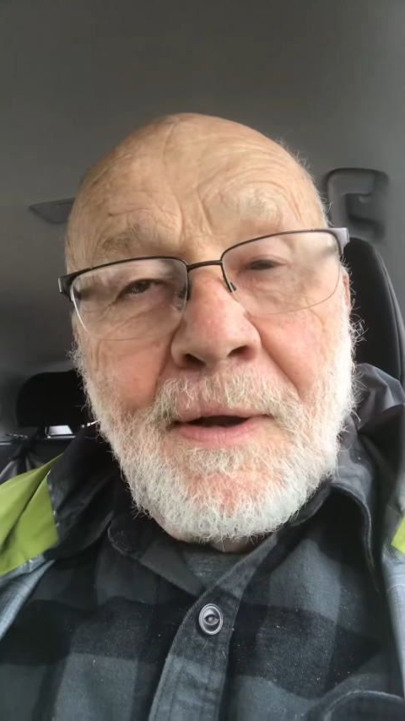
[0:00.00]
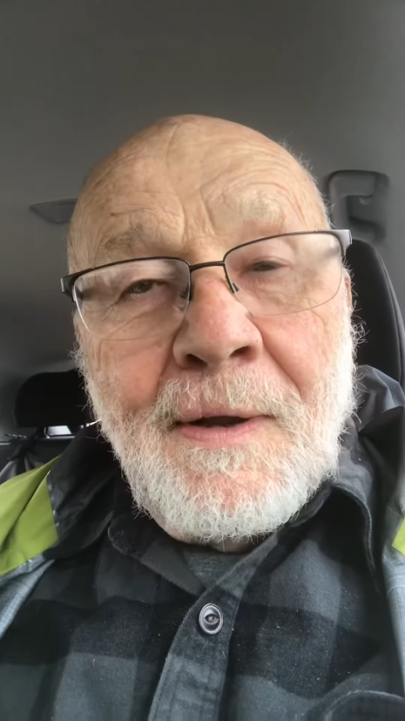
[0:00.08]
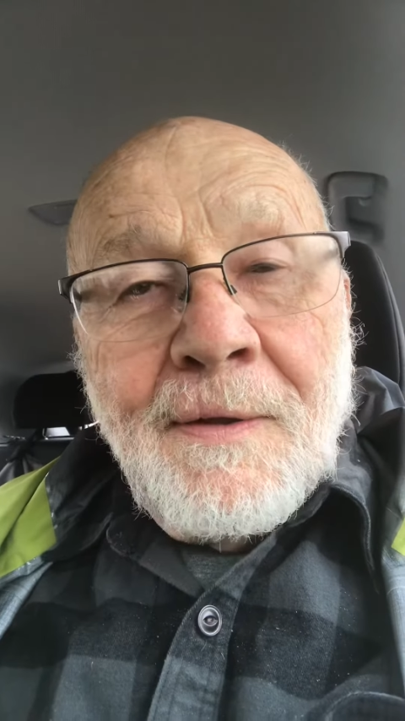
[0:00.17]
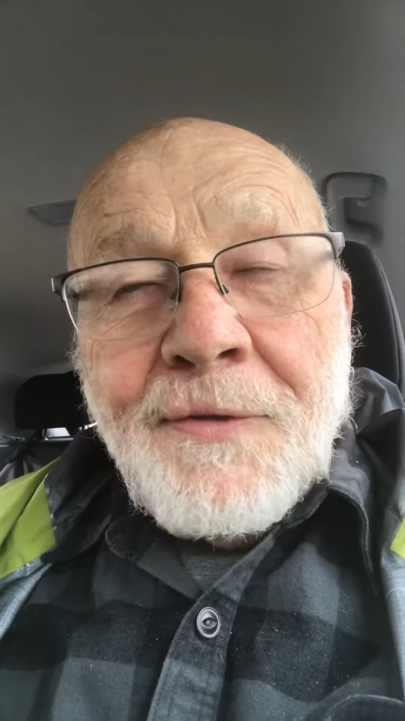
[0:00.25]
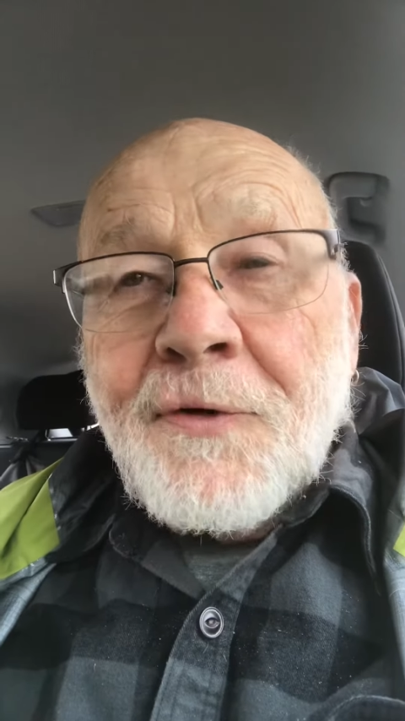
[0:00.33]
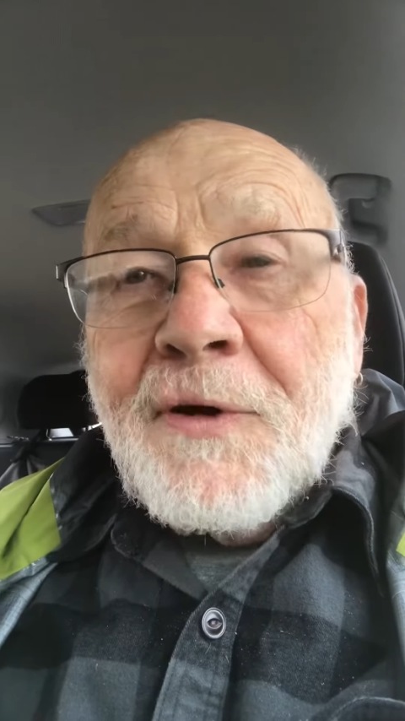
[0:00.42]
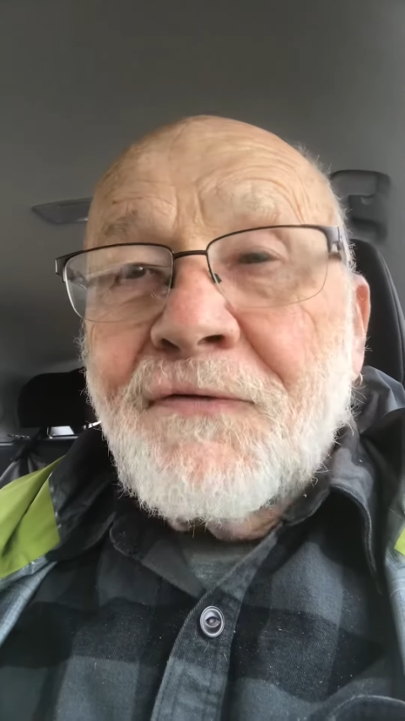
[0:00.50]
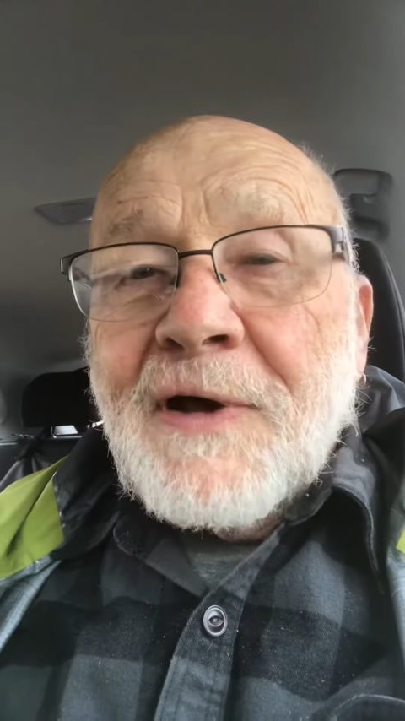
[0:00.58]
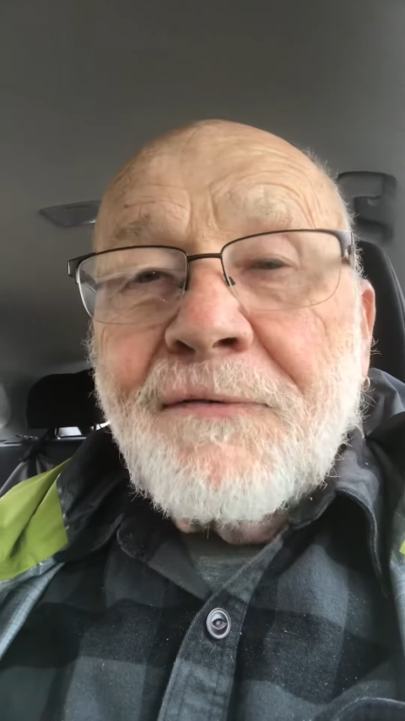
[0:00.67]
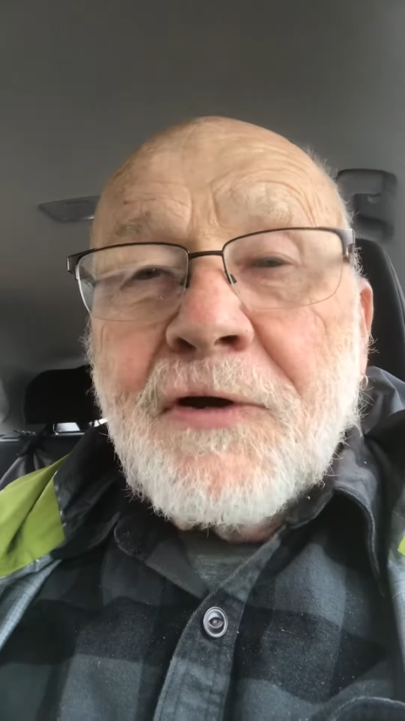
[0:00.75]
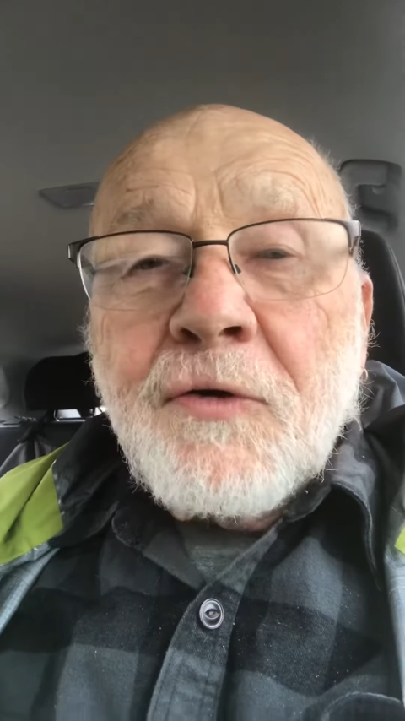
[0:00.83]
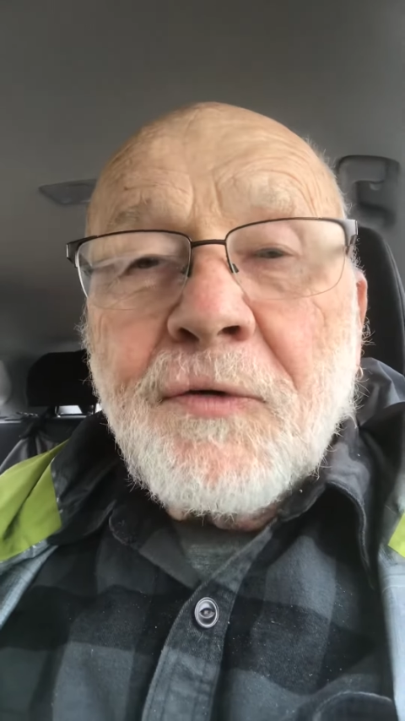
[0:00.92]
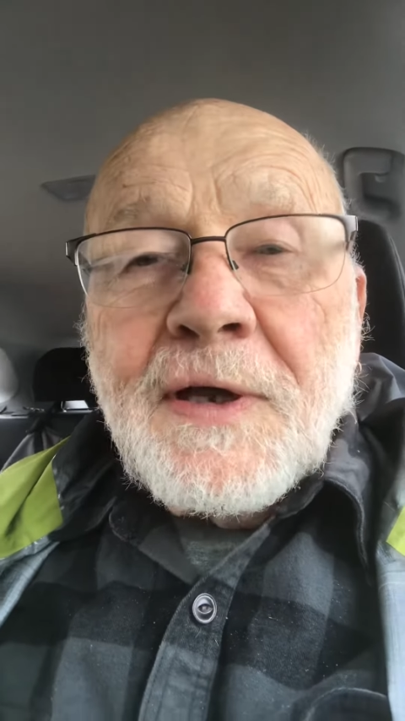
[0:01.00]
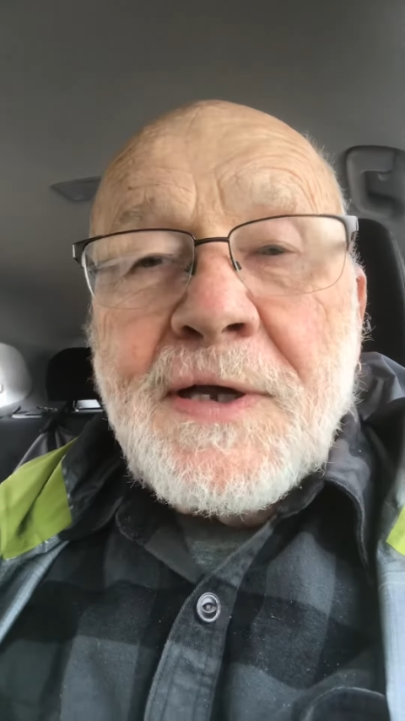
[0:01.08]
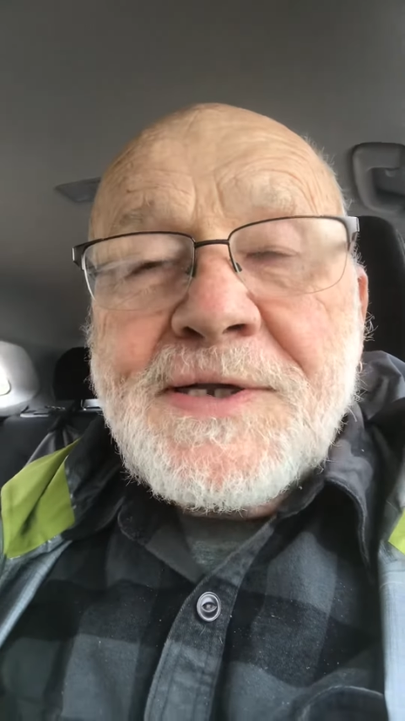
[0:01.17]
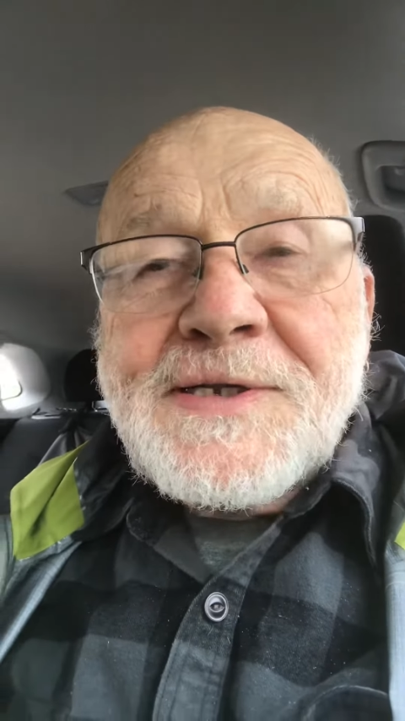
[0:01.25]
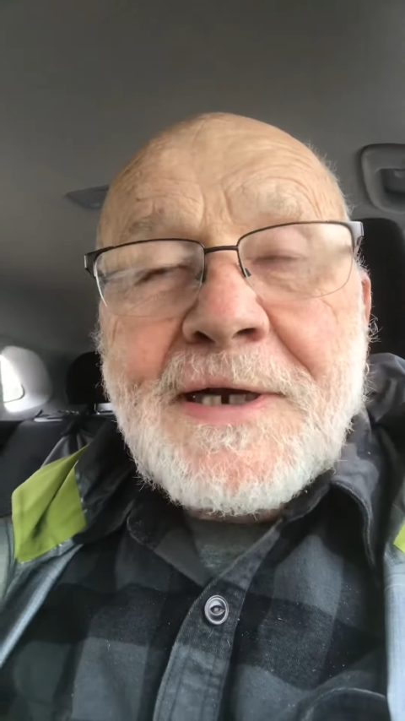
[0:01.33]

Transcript: 35 degrees